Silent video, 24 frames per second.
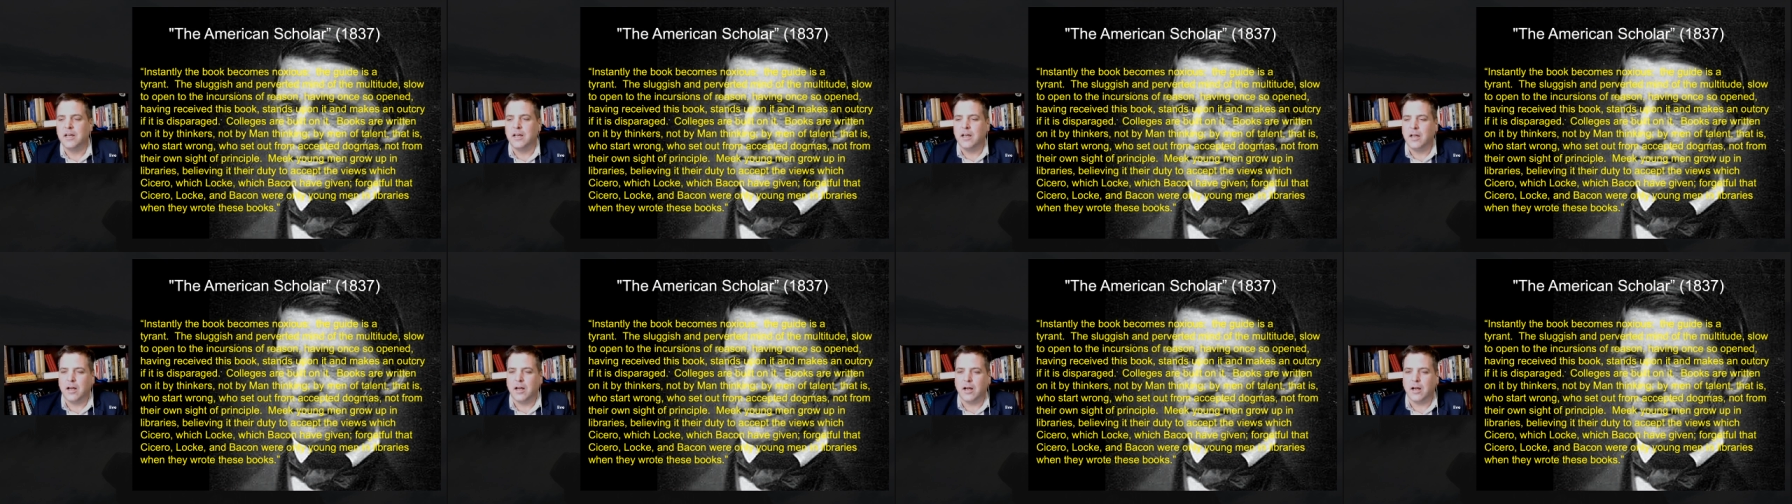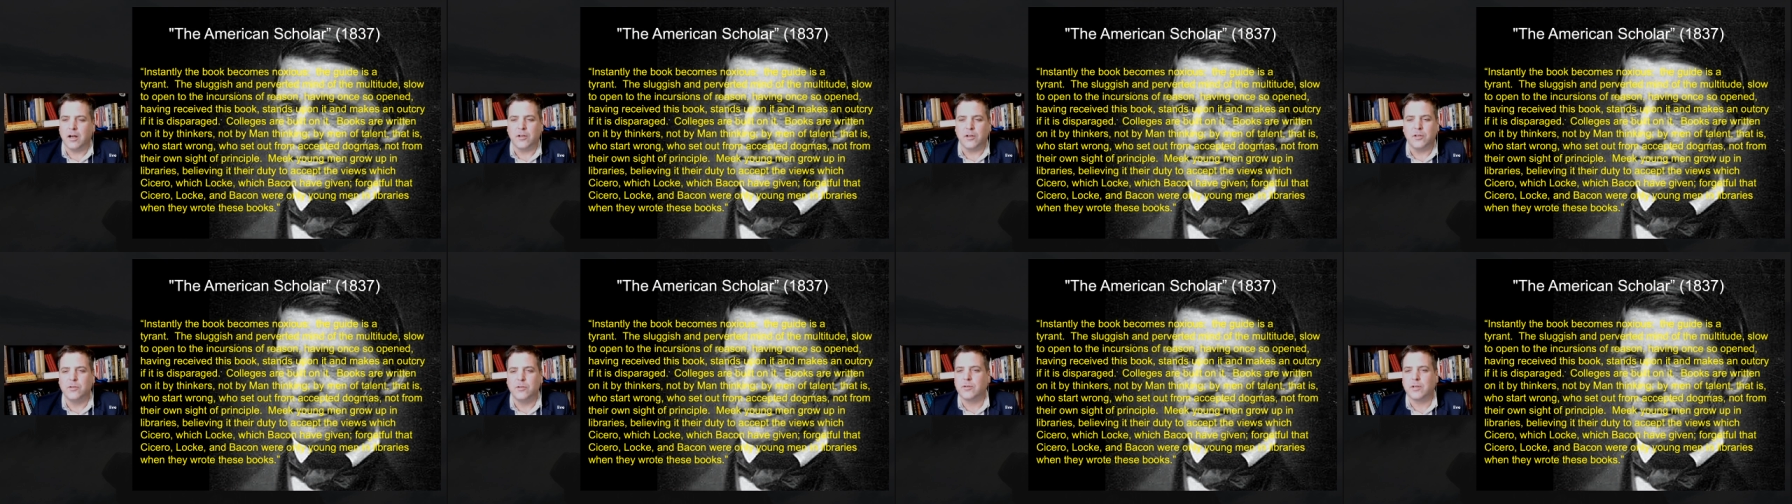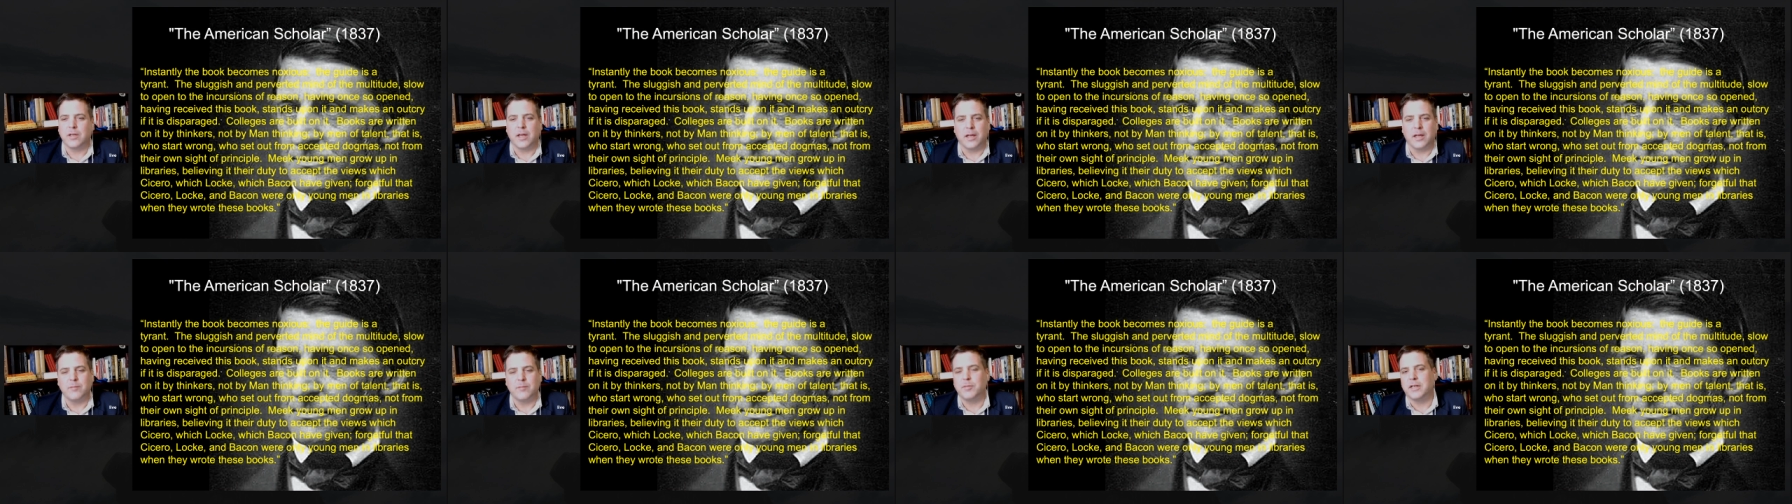uh, you
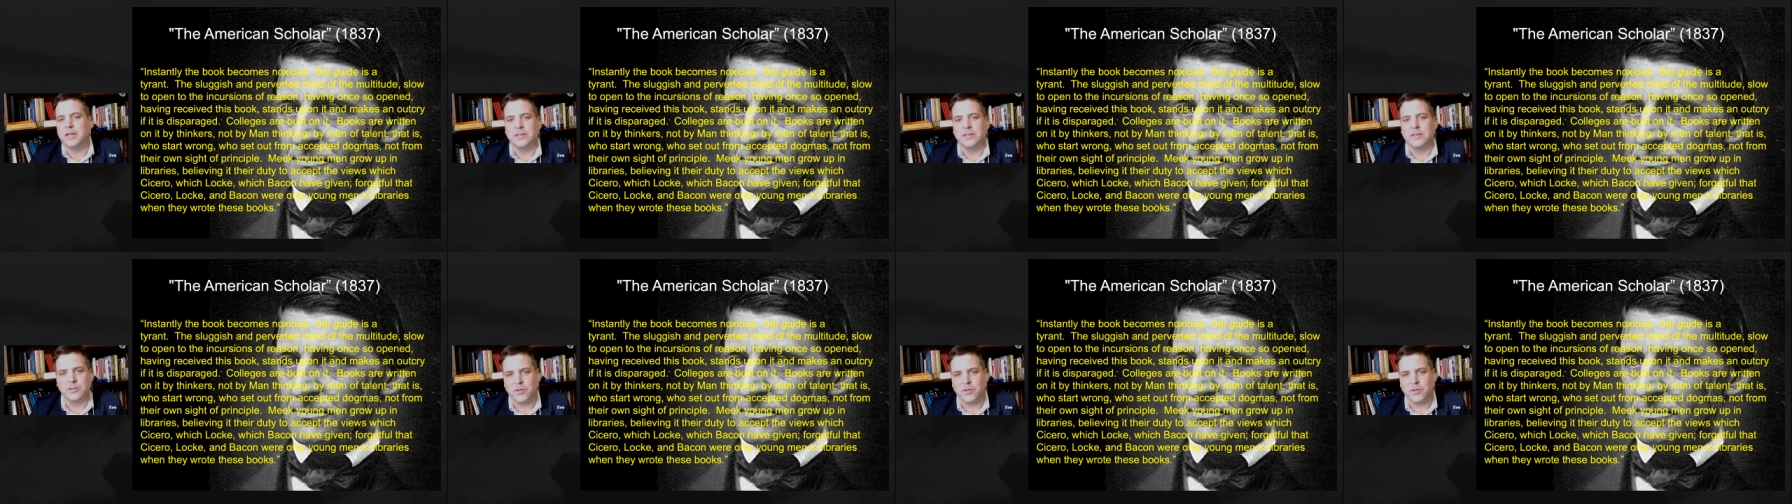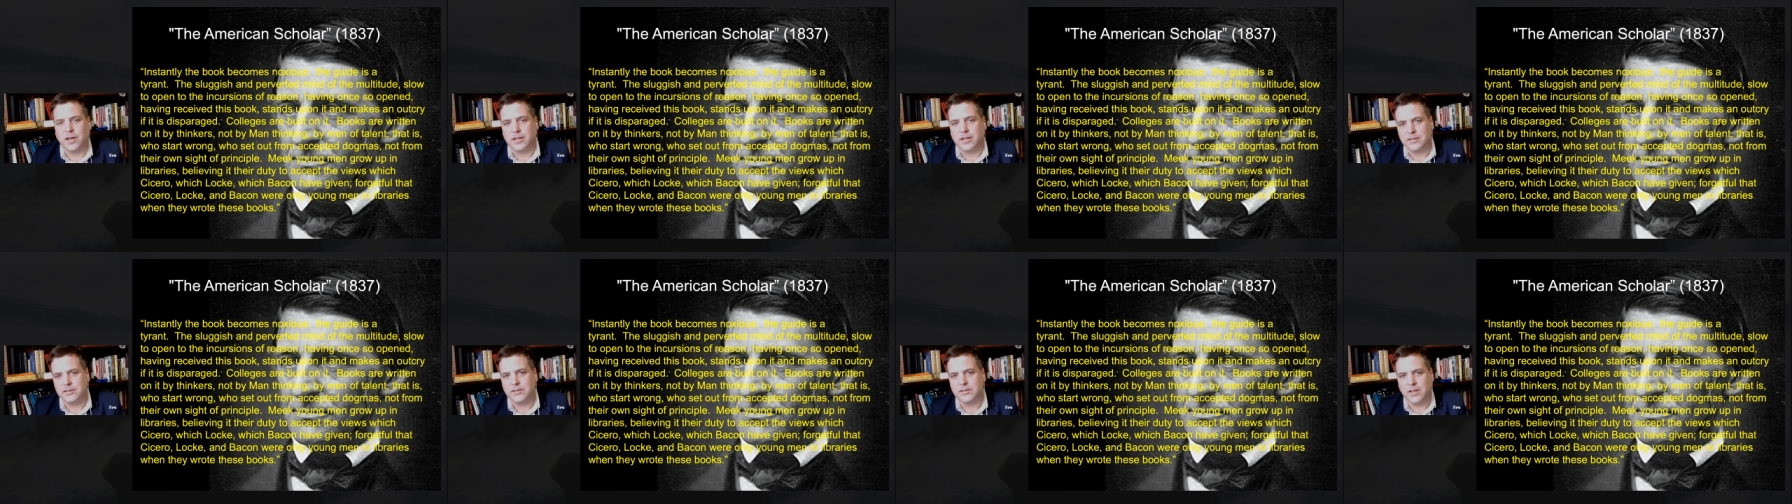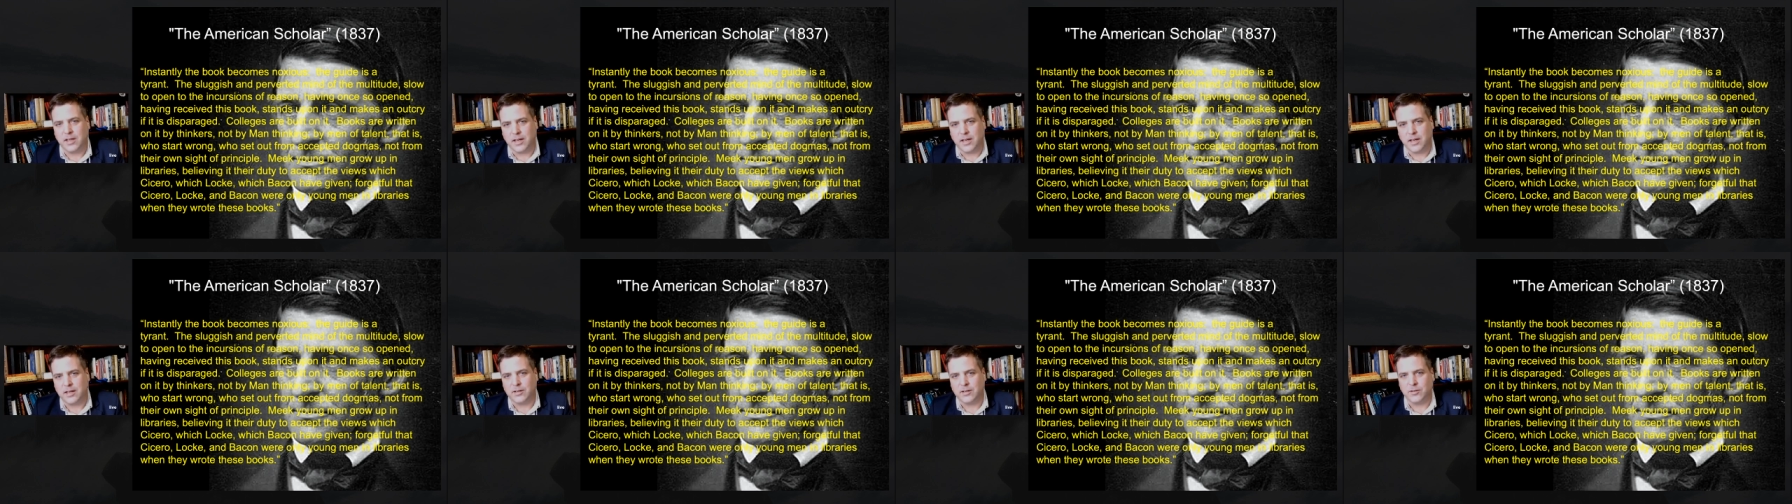can be as great as
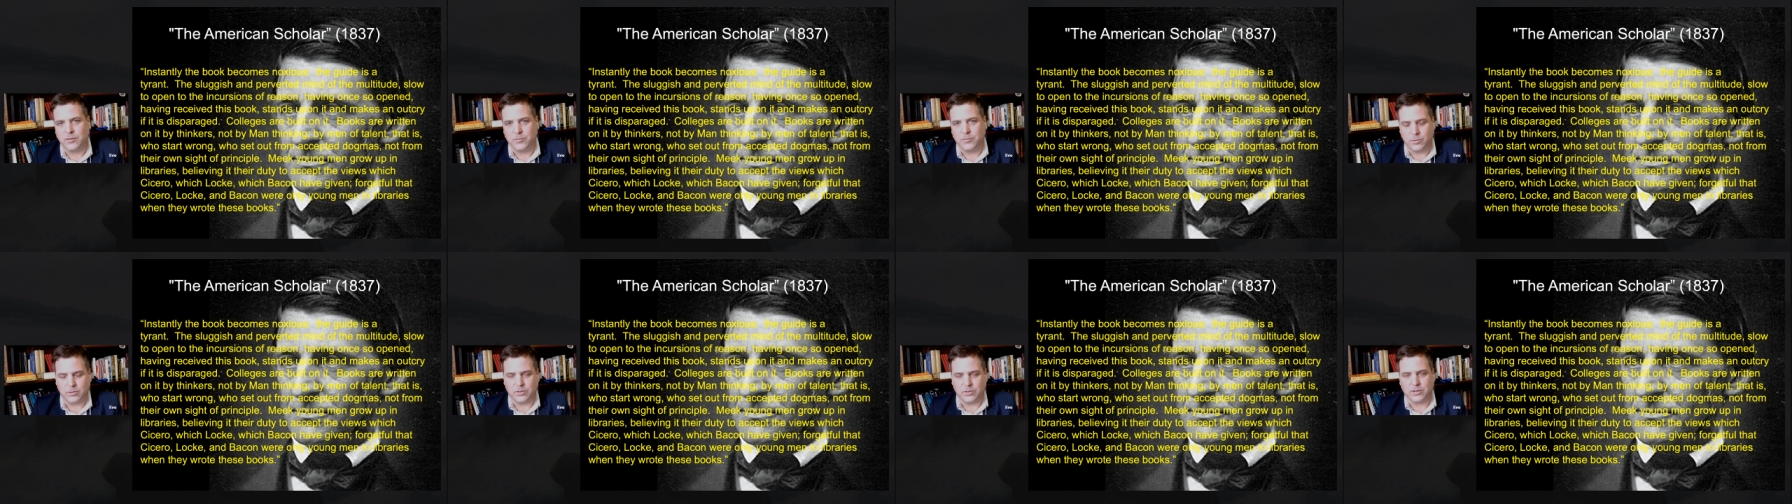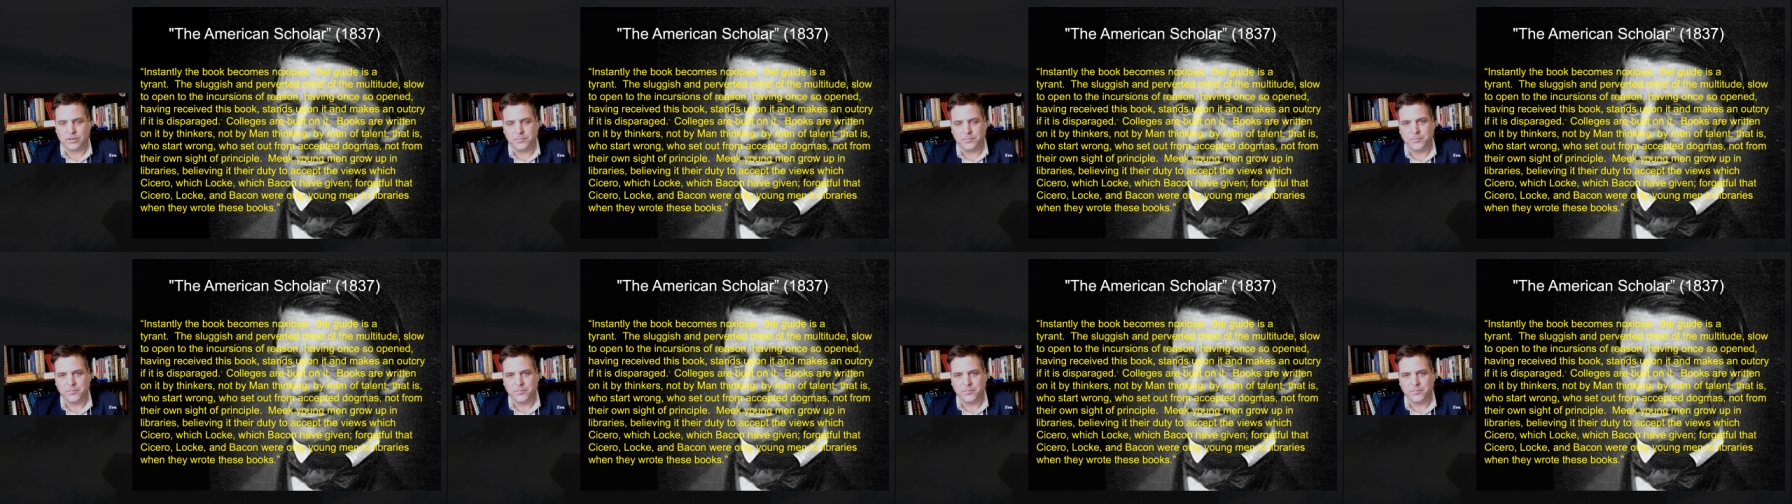they were.